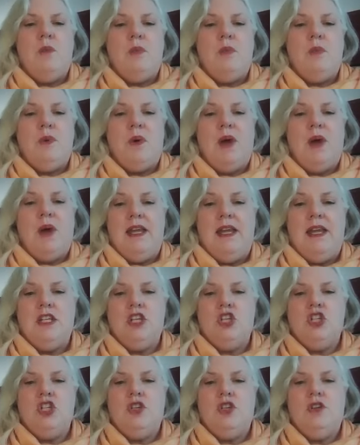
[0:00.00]
bright
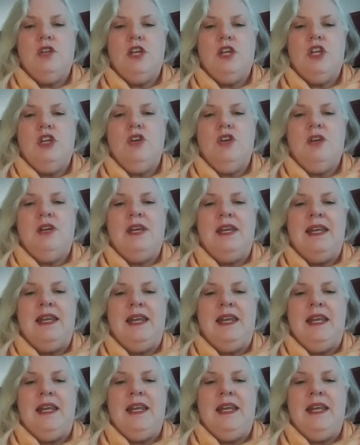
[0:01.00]
so that you can